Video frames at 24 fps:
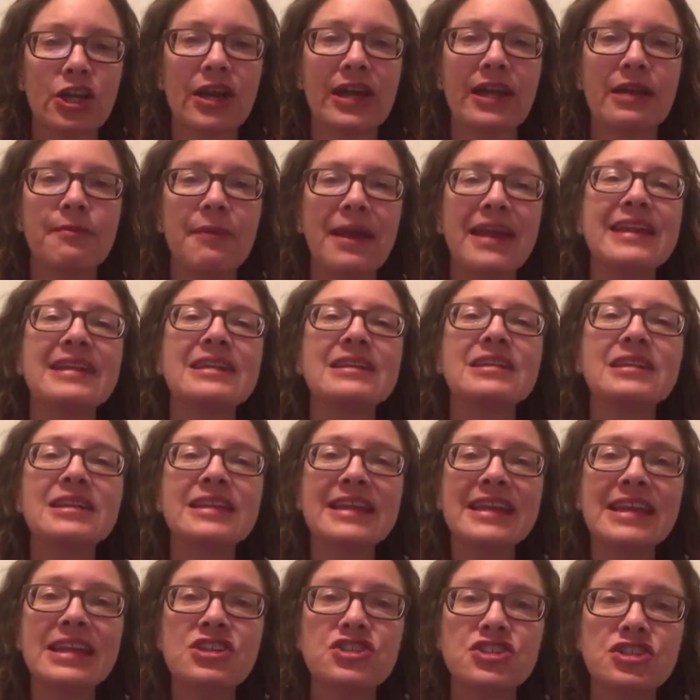it can make it a little
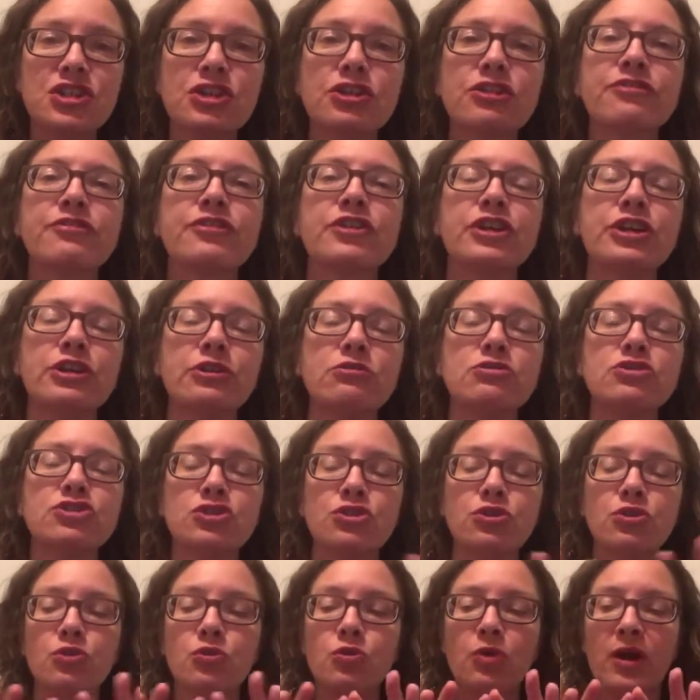easier for you
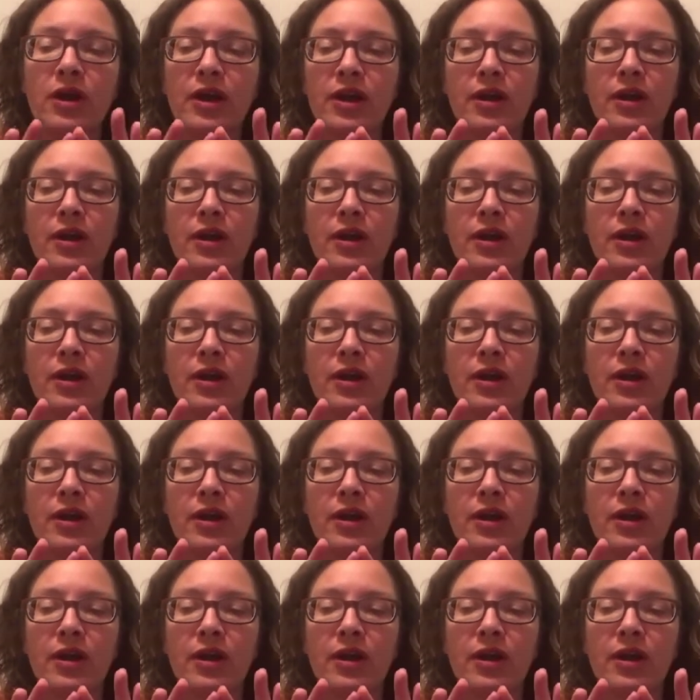to